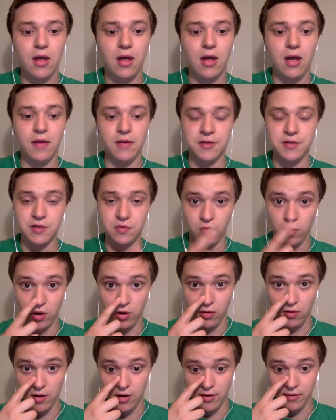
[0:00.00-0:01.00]
And this is where
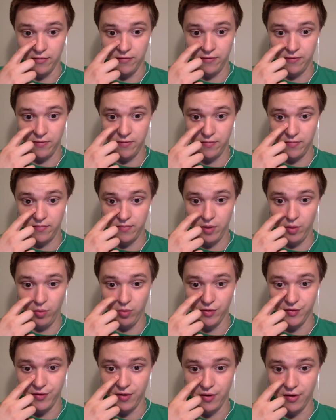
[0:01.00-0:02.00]
a lot of
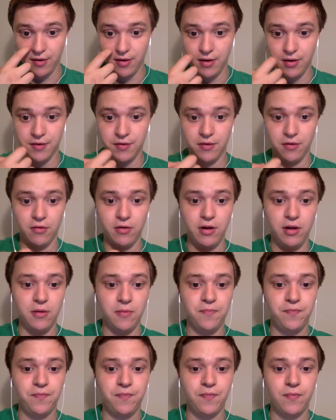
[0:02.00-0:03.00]
people start to disagree.
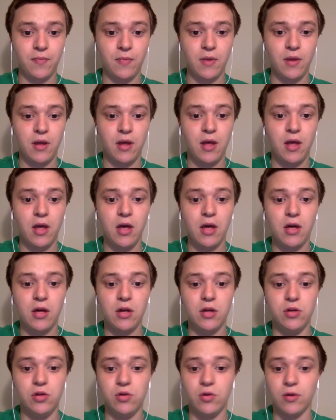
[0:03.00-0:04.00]

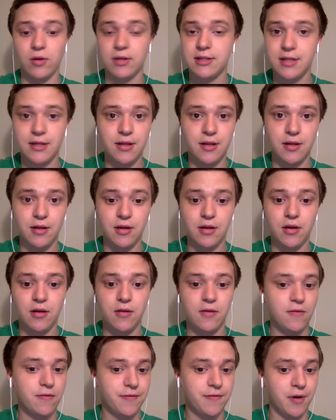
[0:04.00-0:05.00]
New York City
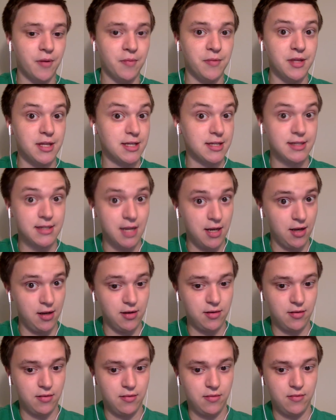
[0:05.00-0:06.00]
from the
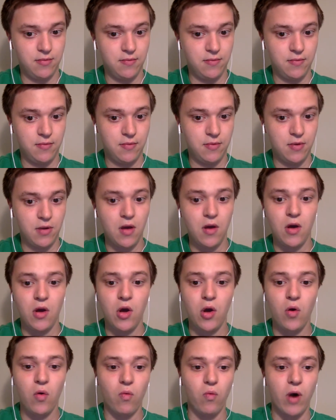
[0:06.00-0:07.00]
state.
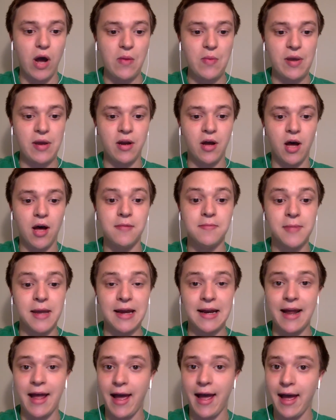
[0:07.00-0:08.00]
Why may not
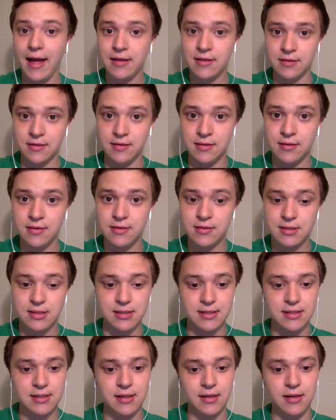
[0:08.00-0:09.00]
Manhattan
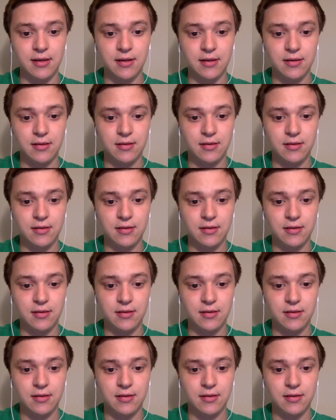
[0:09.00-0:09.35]
secede?